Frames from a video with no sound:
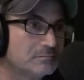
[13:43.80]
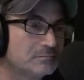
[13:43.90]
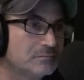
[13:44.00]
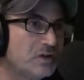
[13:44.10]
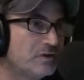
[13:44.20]

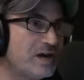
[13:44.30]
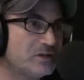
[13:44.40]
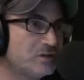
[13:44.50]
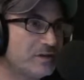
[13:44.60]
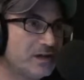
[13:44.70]
They're not
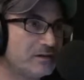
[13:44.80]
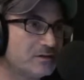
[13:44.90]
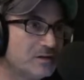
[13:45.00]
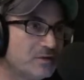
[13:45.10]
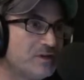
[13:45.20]
doing that.
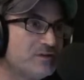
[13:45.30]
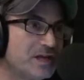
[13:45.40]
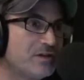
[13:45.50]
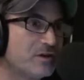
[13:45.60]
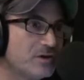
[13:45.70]
When you
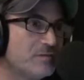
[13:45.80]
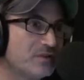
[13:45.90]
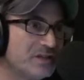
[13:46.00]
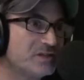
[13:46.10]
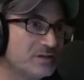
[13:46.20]
say there are no
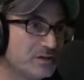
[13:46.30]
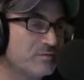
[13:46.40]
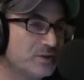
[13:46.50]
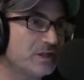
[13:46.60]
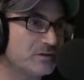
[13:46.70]
police there, you
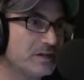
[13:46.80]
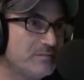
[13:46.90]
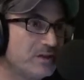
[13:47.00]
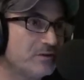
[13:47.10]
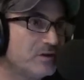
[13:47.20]
would literally
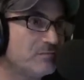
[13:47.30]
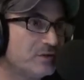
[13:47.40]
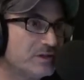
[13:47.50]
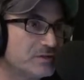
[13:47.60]
mean there are no police there.